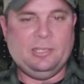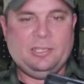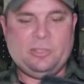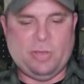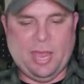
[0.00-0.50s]

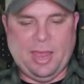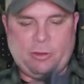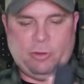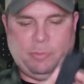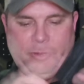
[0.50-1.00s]
so you can
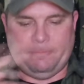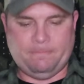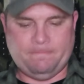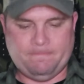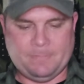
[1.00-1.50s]
grip it.
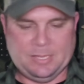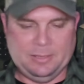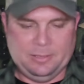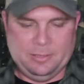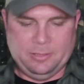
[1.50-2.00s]

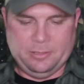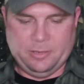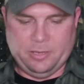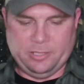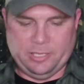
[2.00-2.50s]
All
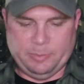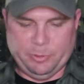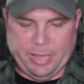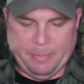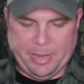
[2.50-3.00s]
right, so let's put
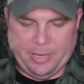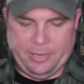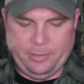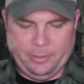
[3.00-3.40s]
that back in.